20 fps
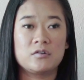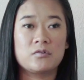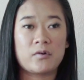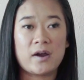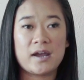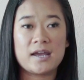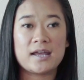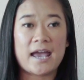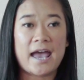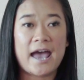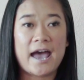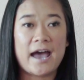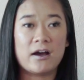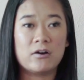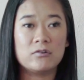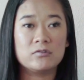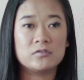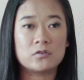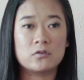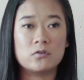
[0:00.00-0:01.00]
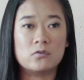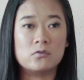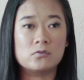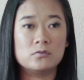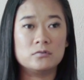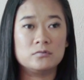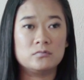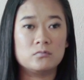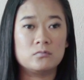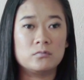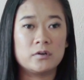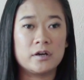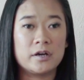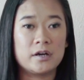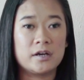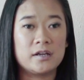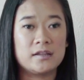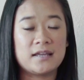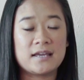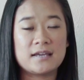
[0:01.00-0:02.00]
great household
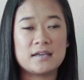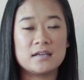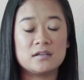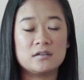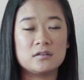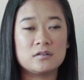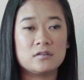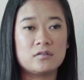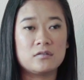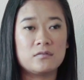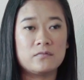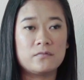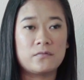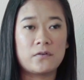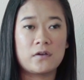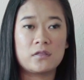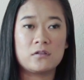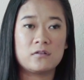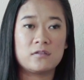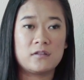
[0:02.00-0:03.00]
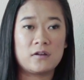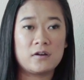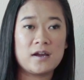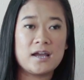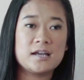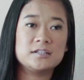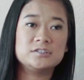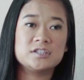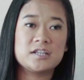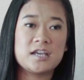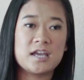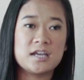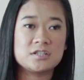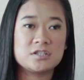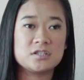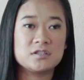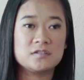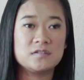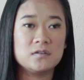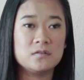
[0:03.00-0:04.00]
where they can further their
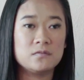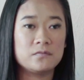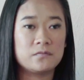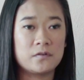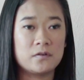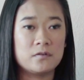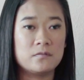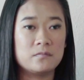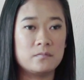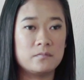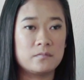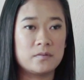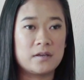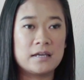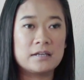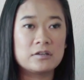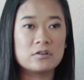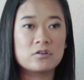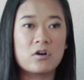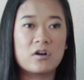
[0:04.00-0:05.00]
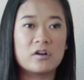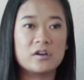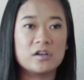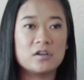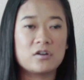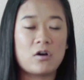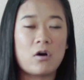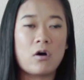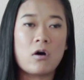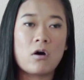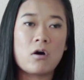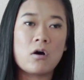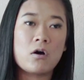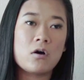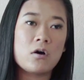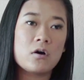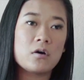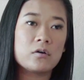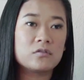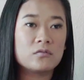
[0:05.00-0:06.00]
education too, from kindergarten
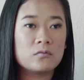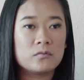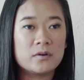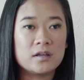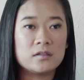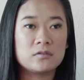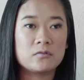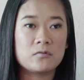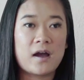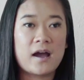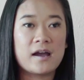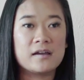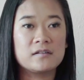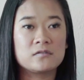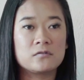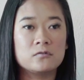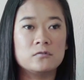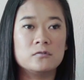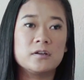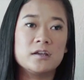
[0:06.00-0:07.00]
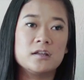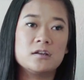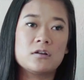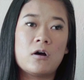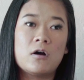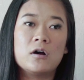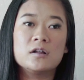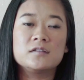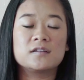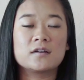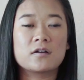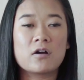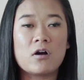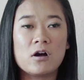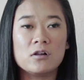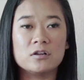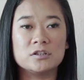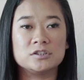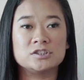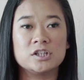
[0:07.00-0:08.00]
all the way through high school and on to
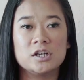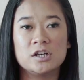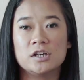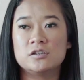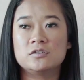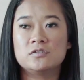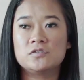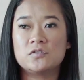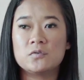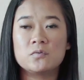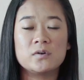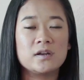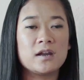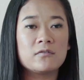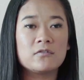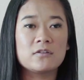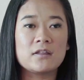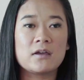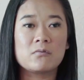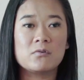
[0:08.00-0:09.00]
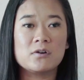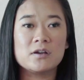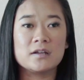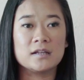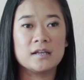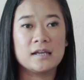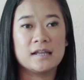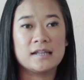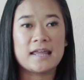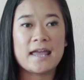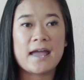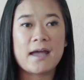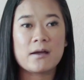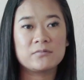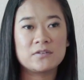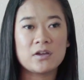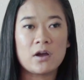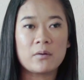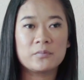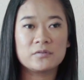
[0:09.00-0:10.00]
college. Do whatever they want. They
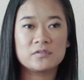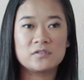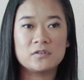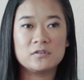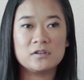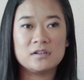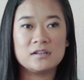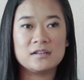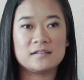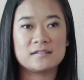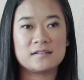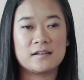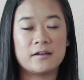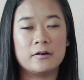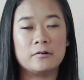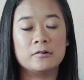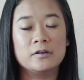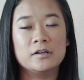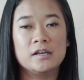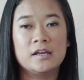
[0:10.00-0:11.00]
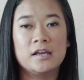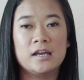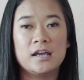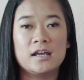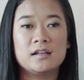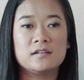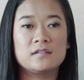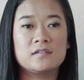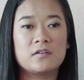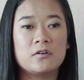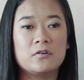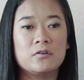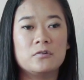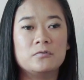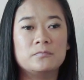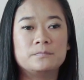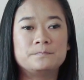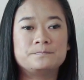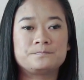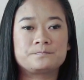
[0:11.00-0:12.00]
have the opportunities now. And
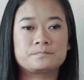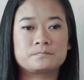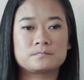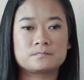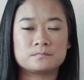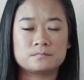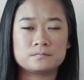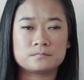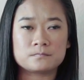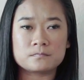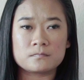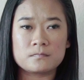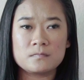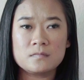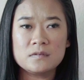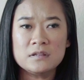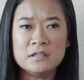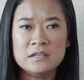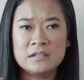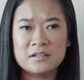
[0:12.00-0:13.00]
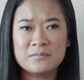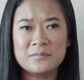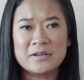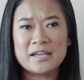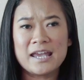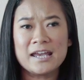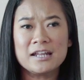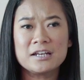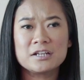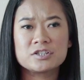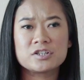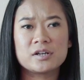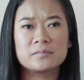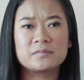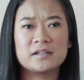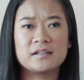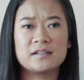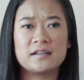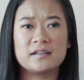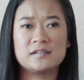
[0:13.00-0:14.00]
so the mechanic shop
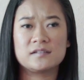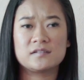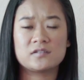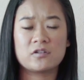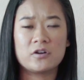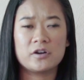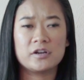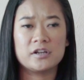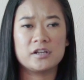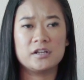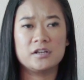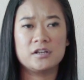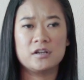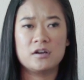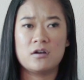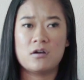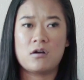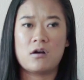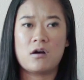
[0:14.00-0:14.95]
that they started